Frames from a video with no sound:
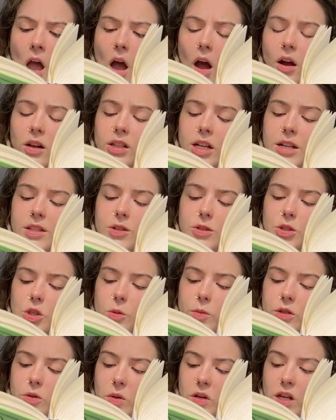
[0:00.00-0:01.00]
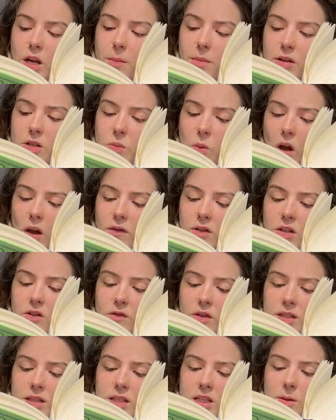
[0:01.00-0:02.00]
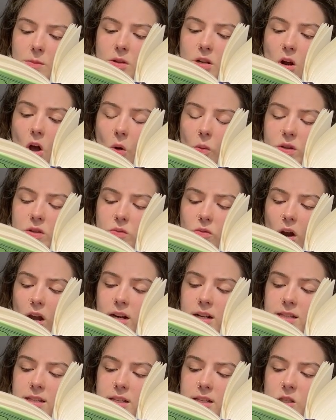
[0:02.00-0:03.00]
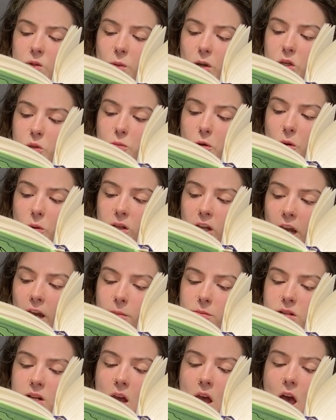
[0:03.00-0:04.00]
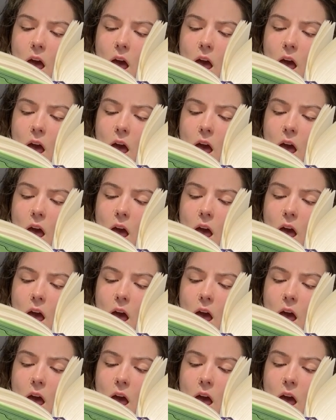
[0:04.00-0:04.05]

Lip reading: A glance or two between him and his wife convinced him that all was right as the speech proclaimed,